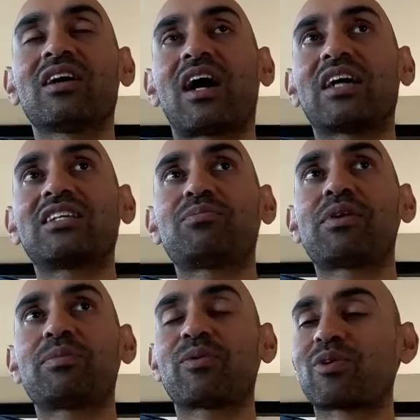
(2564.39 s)
I think
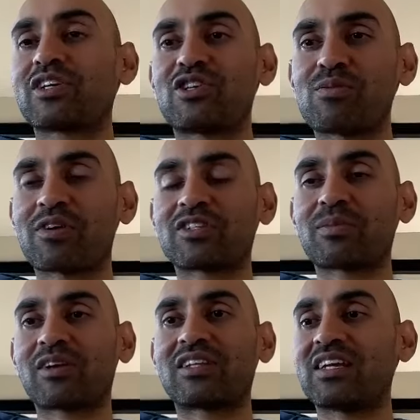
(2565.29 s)
people worry too much
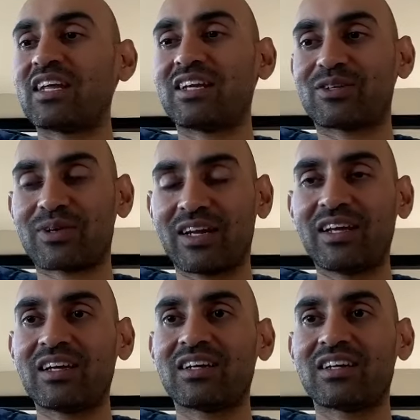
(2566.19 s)
about the nitty gritty.